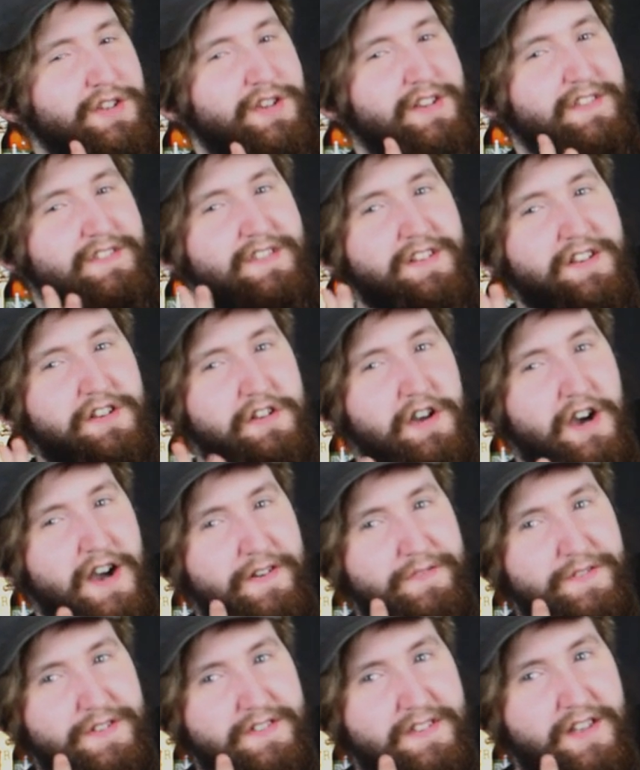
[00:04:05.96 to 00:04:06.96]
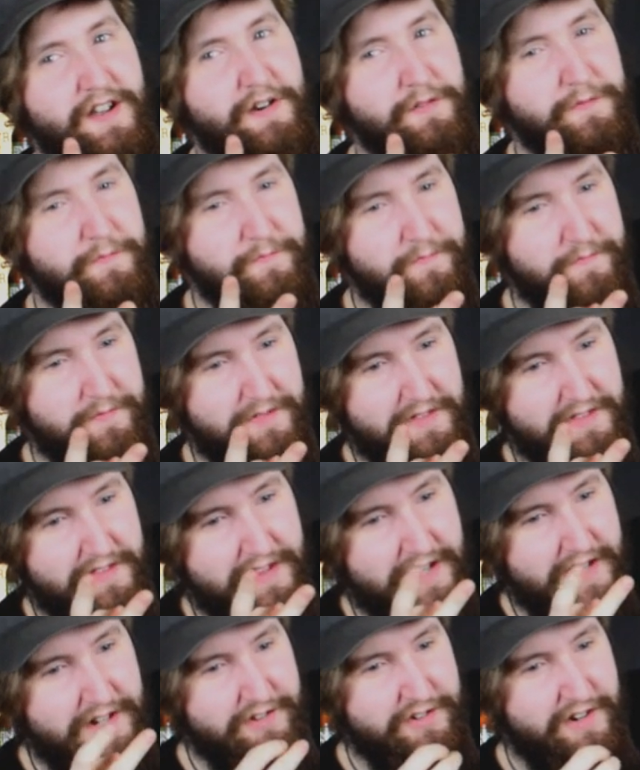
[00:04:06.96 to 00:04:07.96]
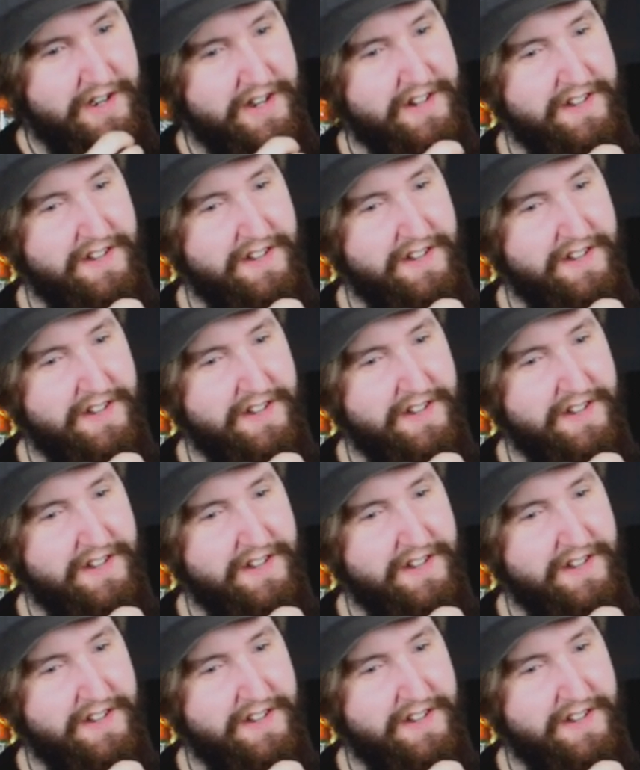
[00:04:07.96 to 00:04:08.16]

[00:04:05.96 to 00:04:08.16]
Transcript: guys did a coffee stout that I tried,